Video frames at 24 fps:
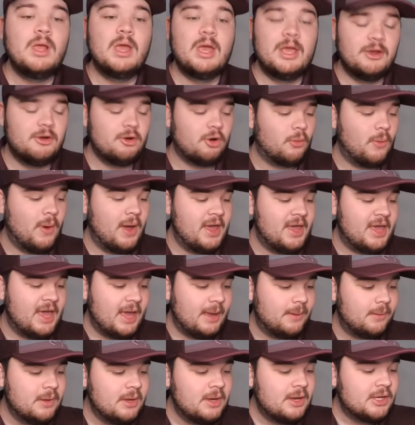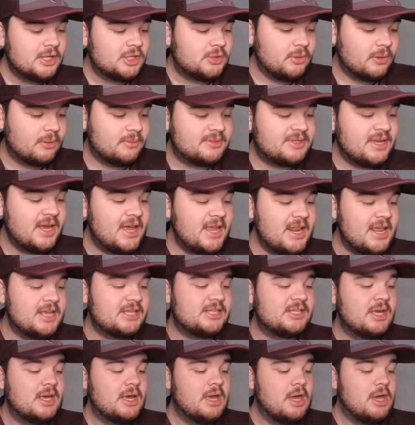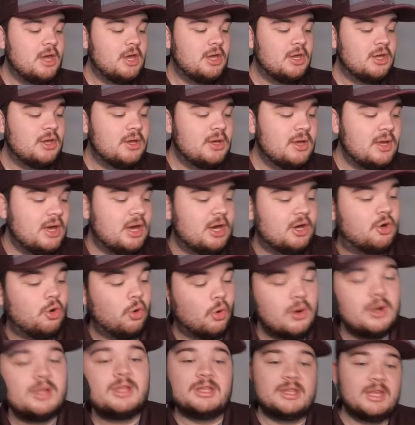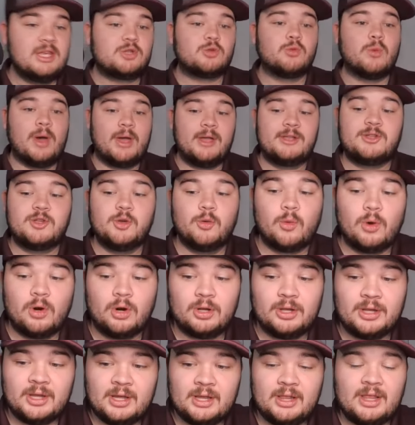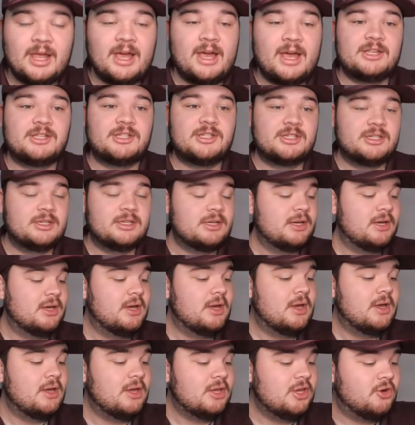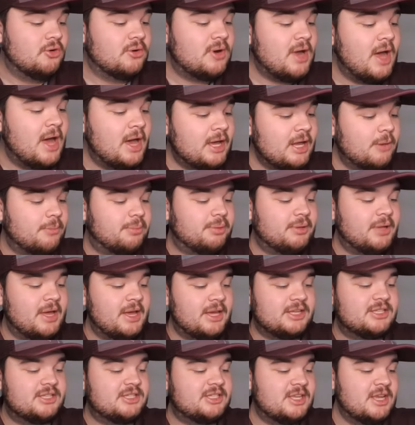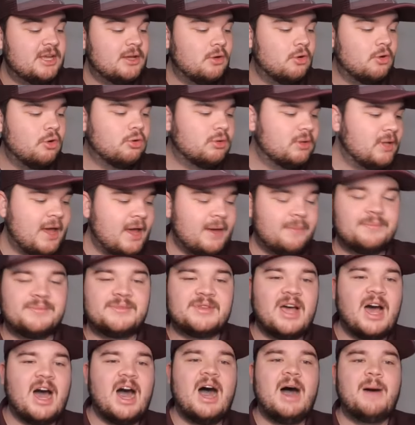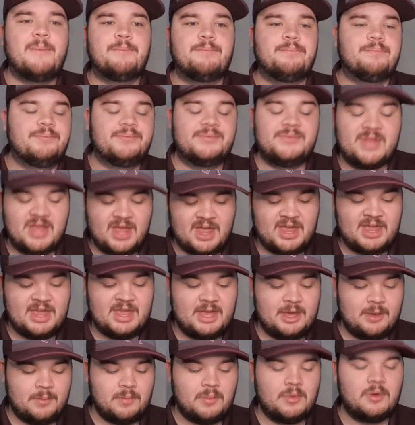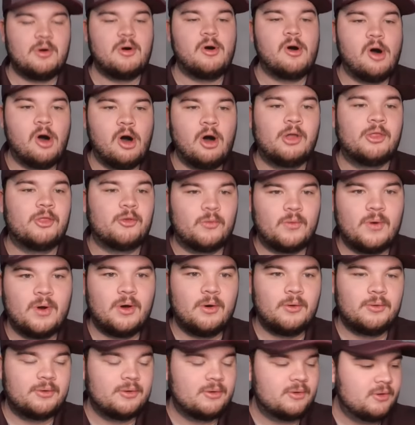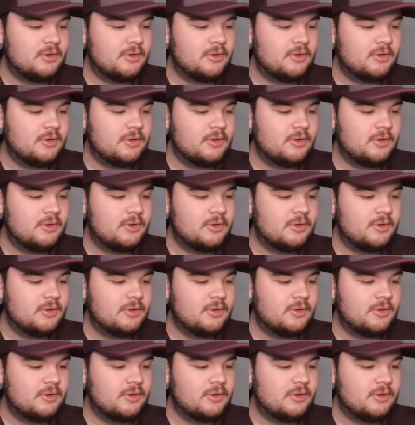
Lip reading: your away game. So what I'm saying is, according to this way too early list, you're not going to play a single like top team on the road.